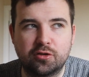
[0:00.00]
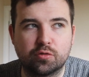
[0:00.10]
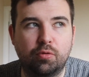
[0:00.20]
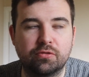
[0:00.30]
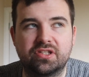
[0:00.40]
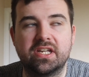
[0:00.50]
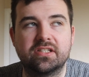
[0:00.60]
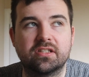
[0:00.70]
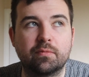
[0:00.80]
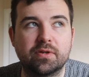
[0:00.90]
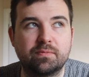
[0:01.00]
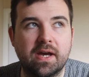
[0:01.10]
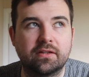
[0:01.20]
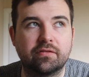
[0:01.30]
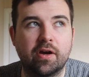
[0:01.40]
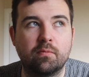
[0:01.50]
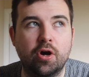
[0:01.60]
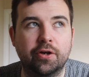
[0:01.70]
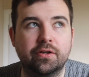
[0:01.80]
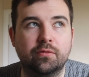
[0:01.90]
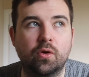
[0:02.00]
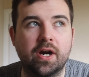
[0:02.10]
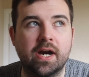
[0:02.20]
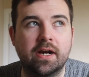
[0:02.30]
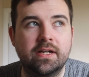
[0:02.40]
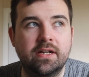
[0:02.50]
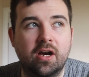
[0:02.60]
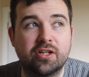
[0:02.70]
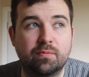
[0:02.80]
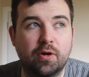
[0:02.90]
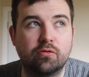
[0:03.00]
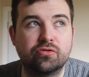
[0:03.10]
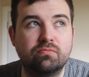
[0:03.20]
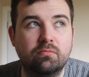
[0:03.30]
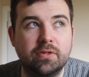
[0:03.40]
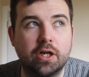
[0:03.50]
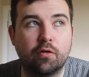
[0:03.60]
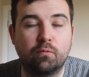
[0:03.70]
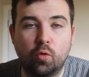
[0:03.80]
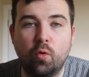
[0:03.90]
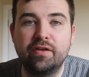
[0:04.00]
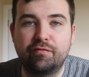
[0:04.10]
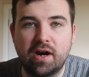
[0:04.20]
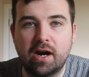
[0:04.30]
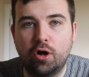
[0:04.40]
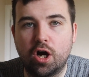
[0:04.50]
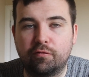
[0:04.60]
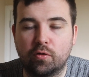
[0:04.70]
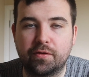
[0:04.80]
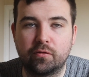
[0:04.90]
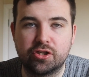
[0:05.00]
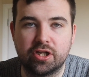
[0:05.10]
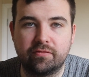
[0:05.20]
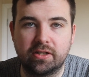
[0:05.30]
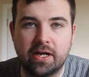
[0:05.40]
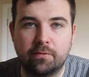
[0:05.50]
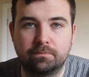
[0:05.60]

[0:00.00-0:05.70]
just puts things into perspective, how Monaghan were, I suppose, you know, quite far off what they're achieving now.